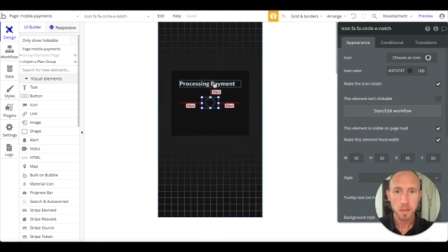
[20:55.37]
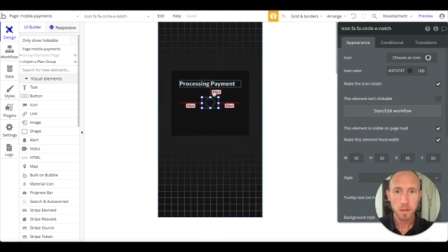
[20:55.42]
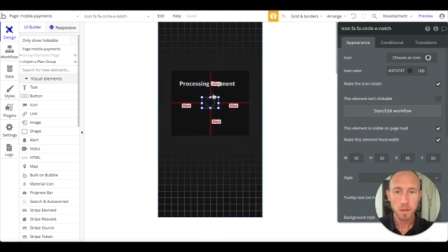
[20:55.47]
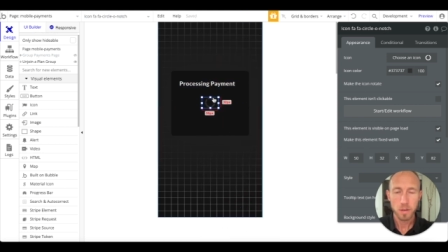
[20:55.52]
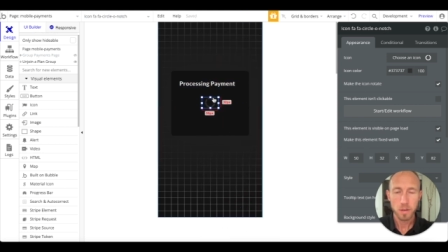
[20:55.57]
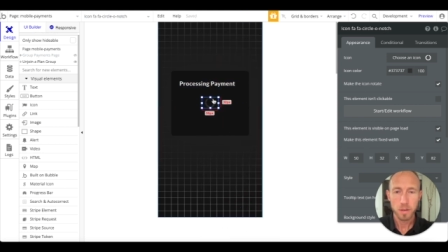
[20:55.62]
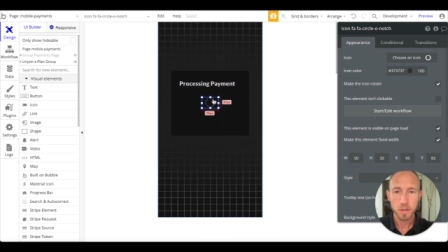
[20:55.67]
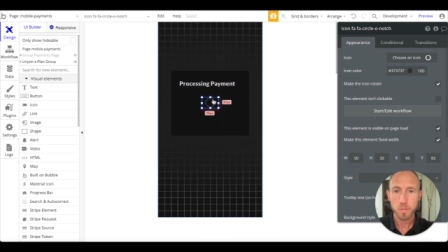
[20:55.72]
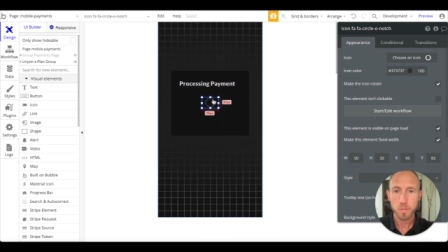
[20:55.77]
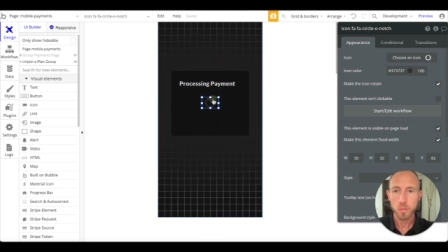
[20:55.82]

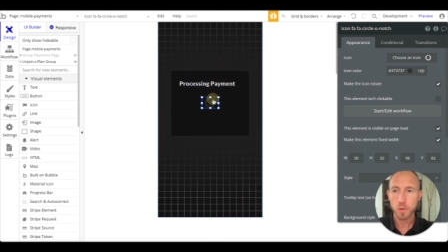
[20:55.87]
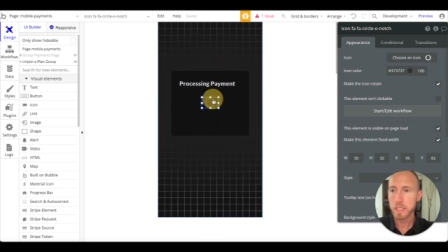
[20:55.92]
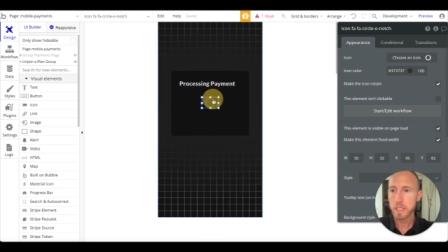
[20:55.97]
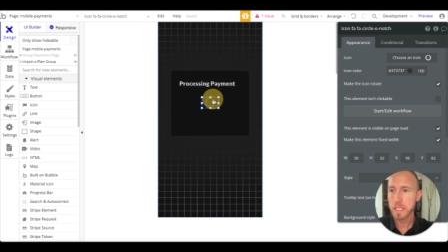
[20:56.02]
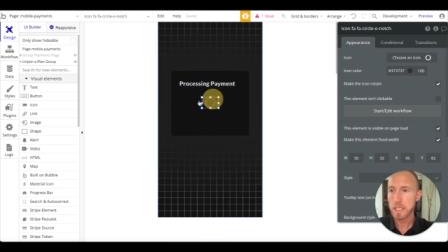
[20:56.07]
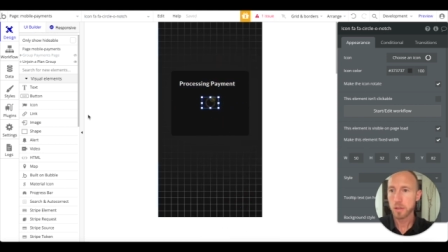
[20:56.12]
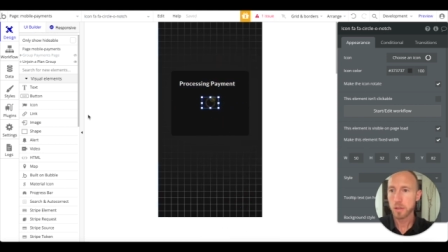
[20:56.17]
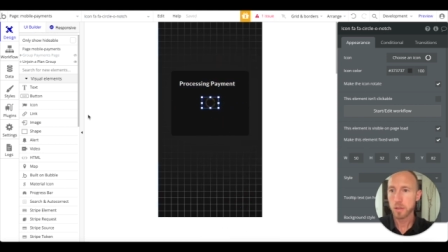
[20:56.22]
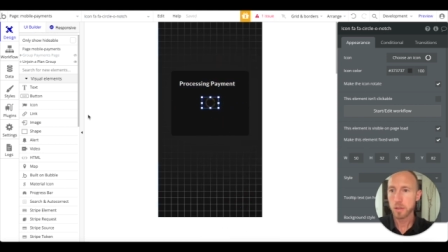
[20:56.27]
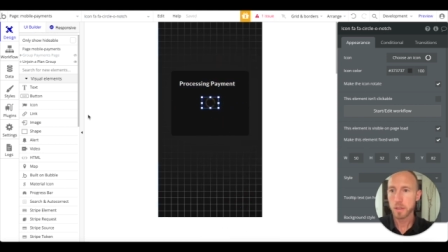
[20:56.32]
Looks pretty
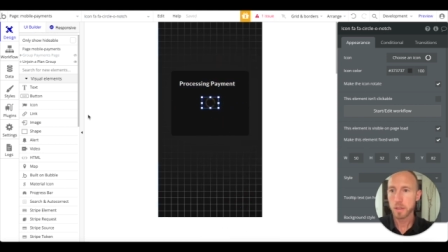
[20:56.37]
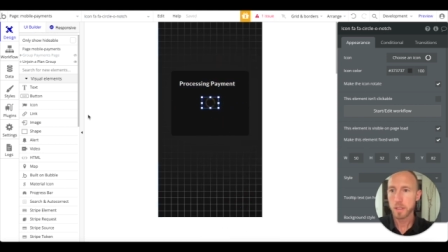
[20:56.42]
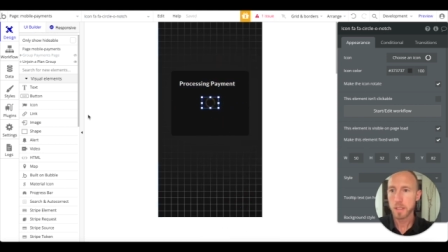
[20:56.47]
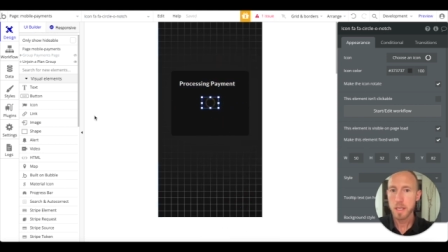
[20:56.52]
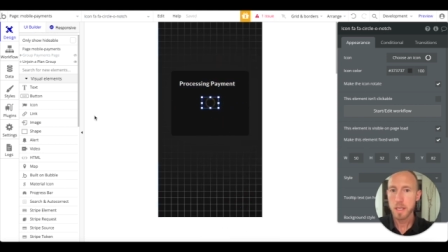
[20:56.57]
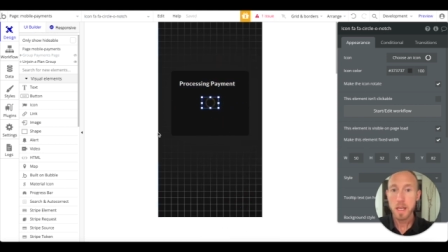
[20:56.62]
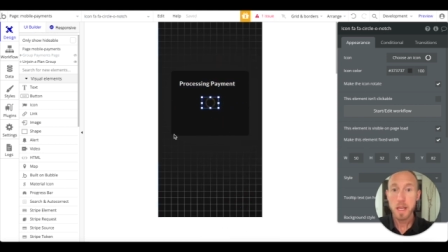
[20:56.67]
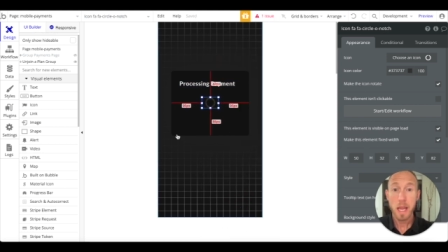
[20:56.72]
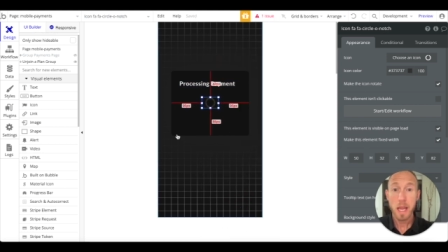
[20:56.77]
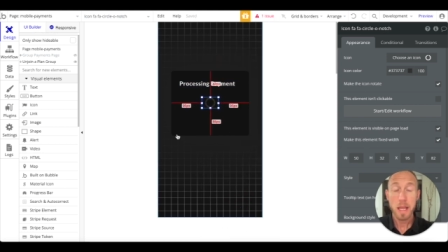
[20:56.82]
good.
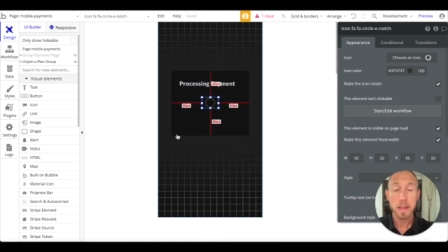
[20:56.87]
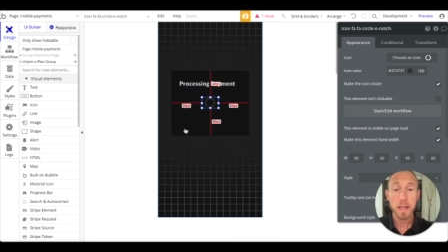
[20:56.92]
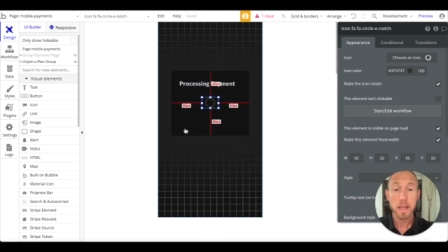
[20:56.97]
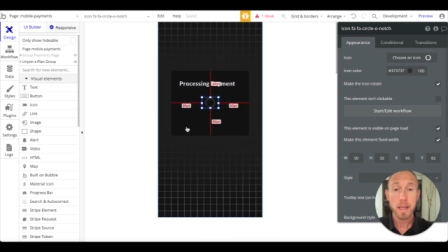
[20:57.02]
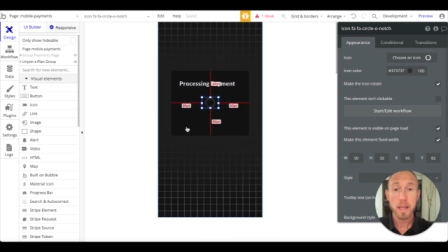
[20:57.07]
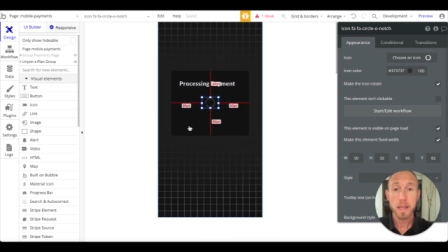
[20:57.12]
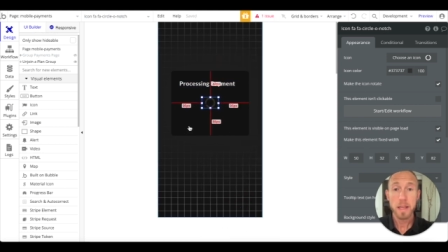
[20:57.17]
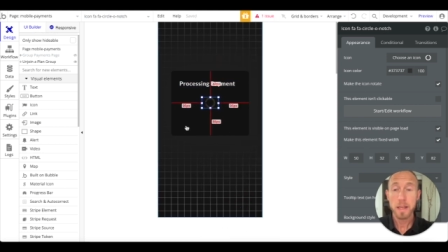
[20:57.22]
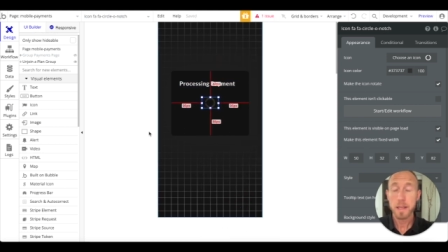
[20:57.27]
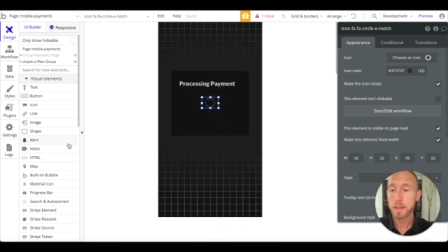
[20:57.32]
And
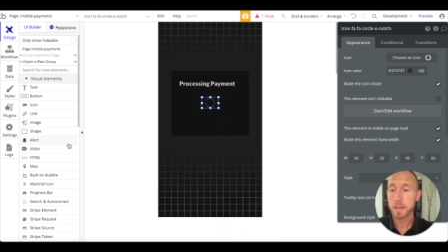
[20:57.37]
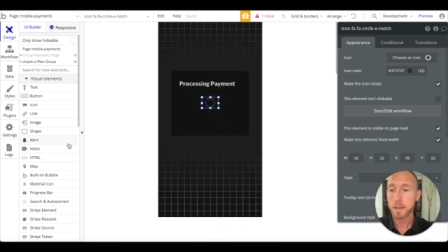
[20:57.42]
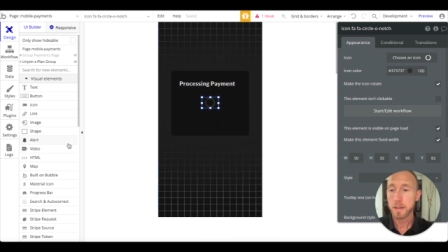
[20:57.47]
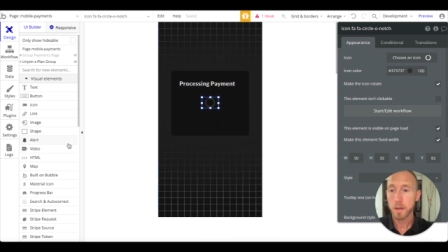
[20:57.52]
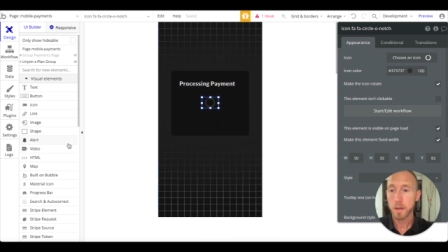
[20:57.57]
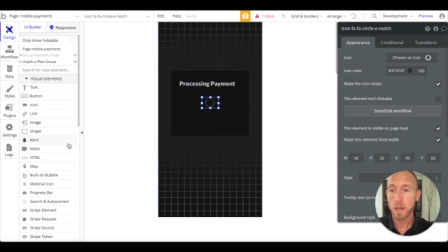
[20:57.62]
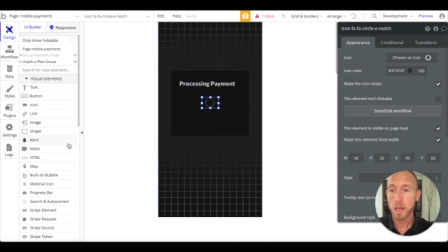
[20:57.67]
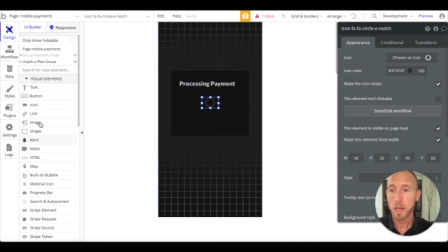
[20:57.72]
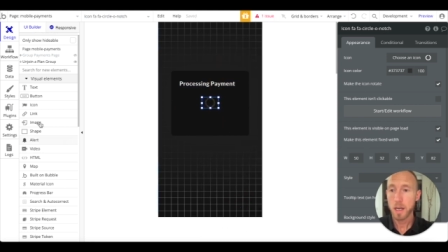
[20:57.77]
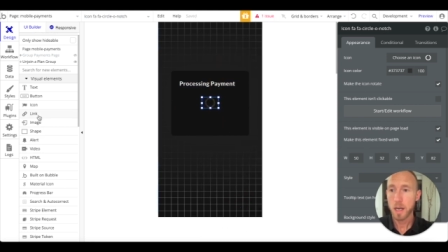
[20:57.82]
then
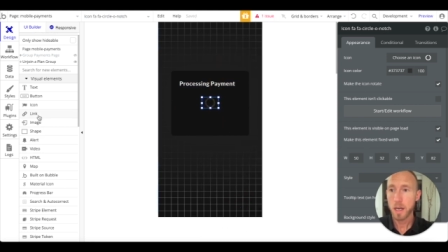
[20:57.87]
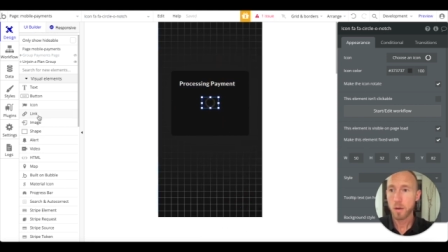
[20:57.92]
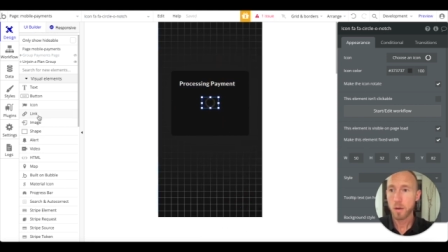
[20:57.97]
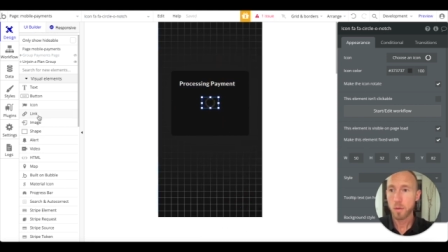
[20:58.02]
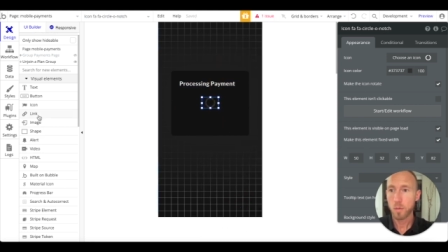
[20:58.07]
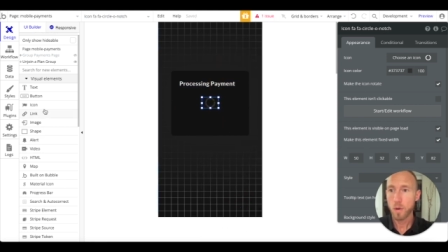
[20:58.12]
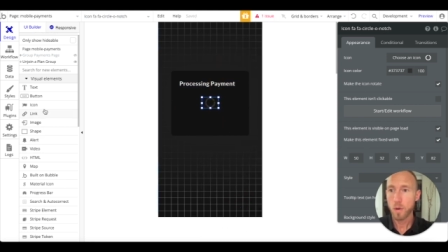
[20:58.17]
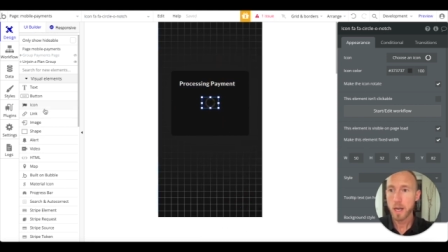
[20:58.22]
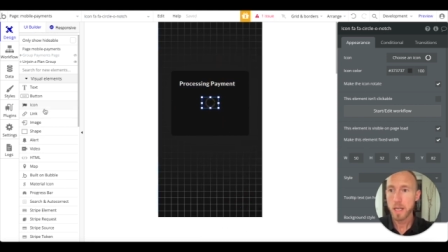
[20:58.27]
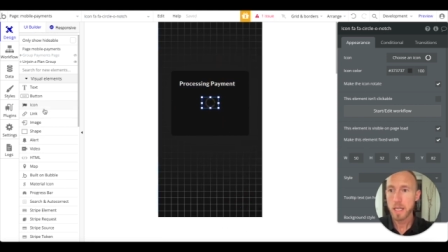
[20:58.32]
uh,
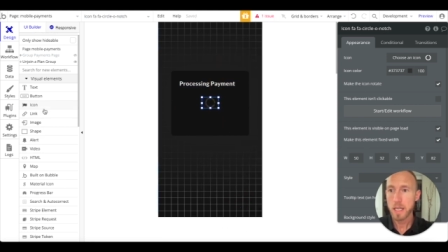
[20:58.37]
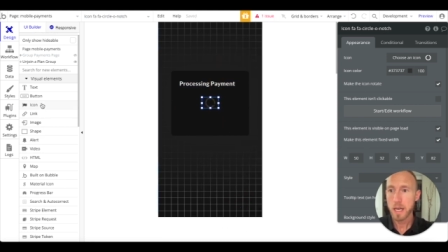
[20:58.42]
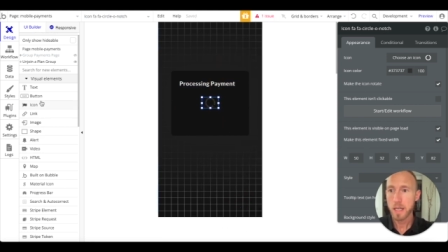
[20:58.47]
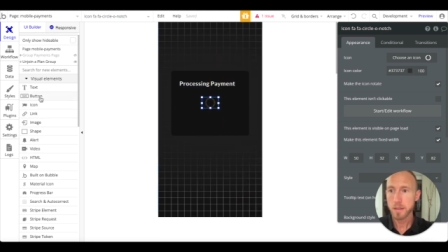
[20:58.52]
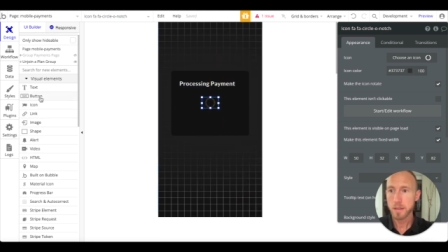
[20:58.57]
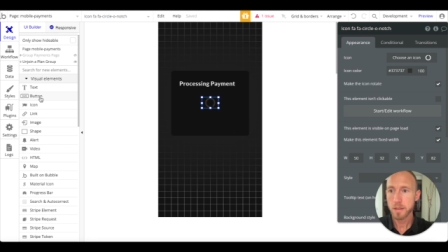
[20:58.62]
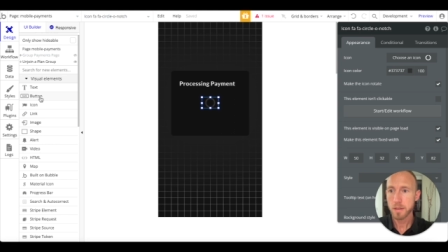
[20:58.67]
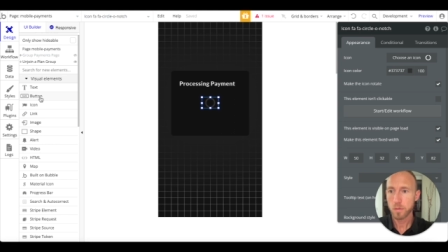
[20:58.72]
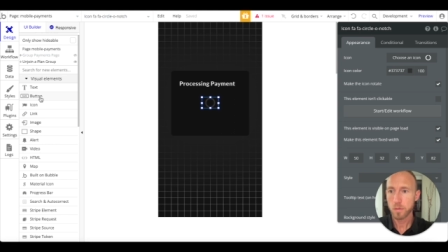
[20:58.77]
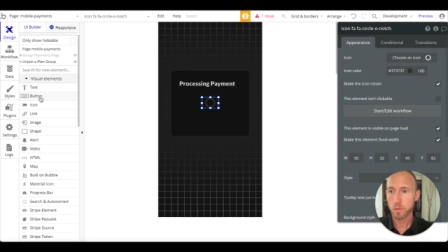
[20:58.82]
why
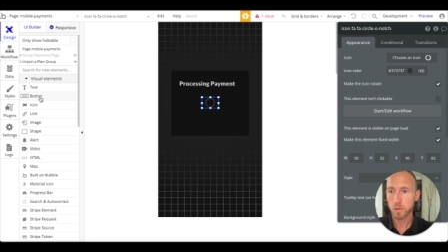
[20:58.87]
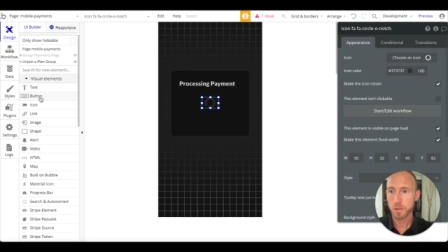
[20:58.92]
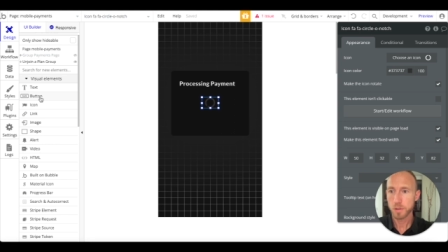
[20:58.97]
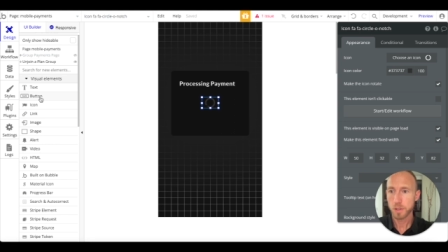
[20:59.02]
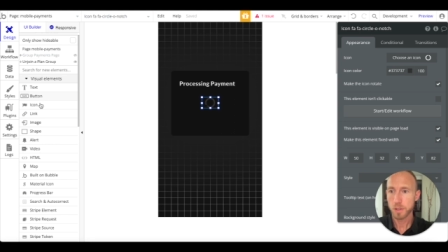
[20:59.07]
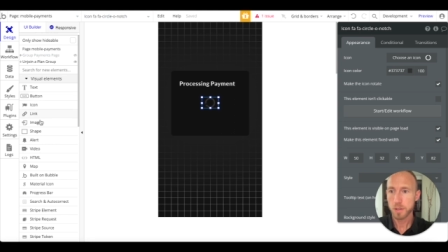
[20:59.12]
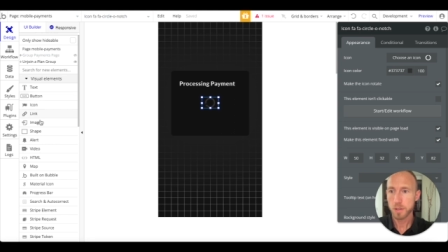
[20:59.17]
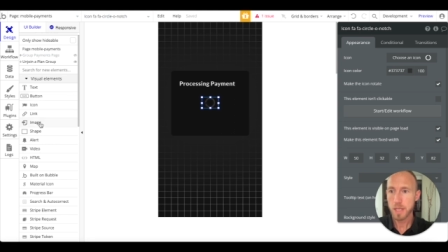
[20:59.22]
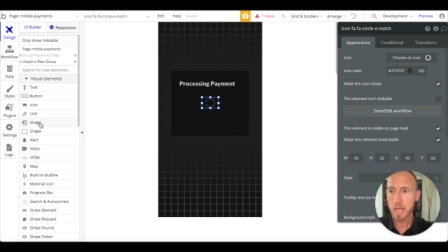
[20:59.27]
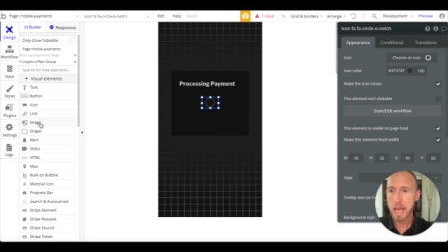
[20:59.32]
not? We'll
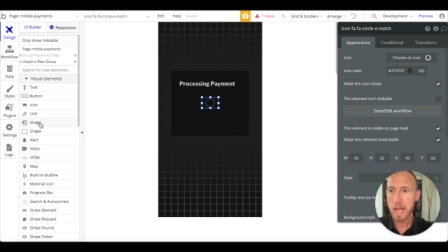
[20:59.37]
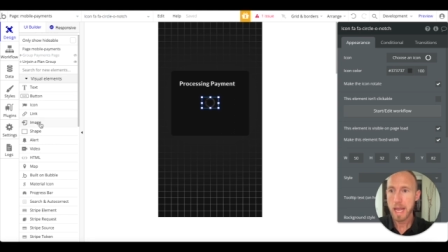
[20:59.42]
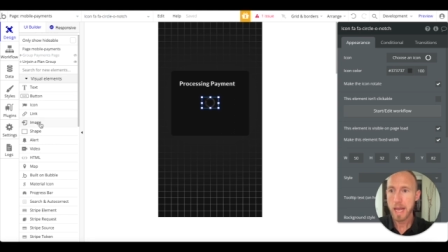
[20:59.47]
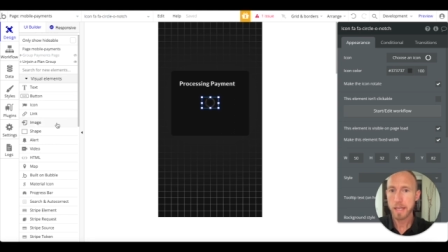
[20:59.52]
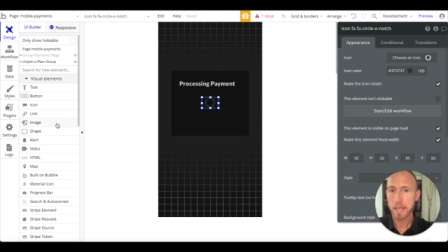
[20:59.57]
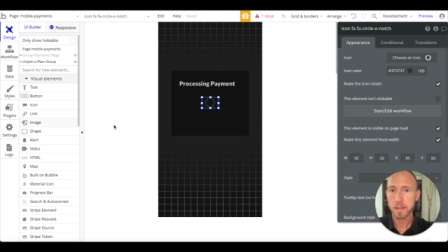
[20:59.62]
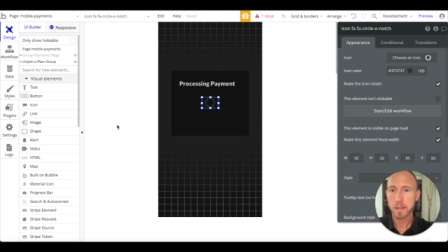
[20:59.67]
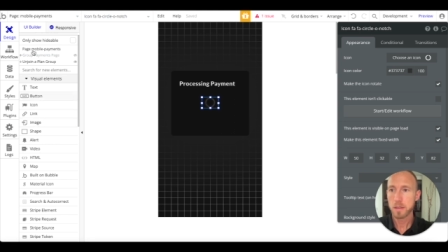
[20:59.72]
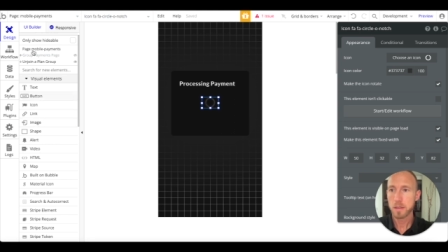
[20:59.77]
just add